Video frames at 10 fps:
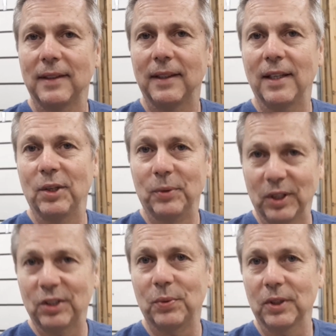and then we'll
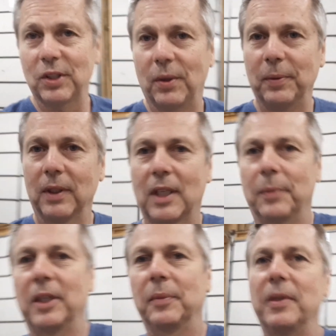get to what's
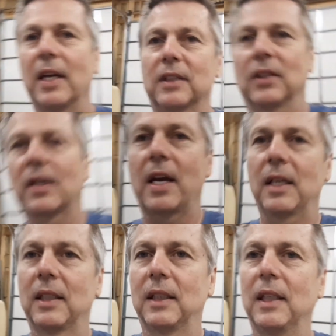coming up next. Okay,
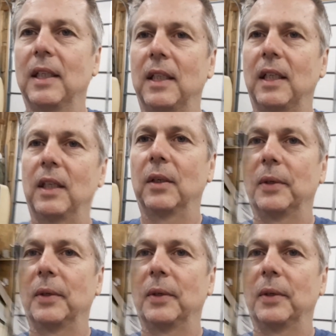here we